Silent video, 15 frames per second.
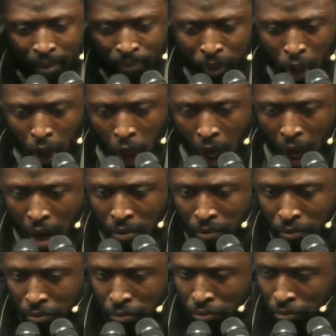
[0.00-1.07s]
Abdullah?
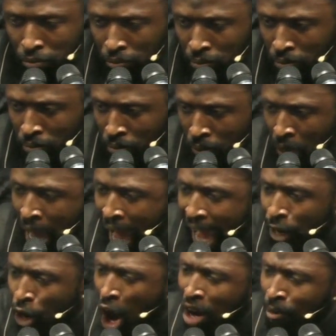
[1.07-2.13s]

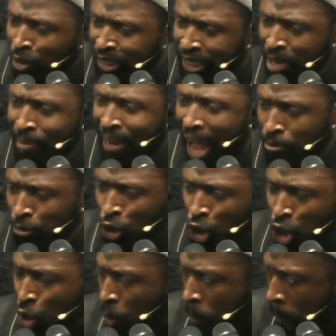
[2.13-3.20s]
A non-Muslim comes
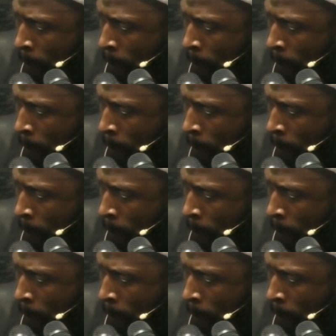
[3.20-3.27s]
to you.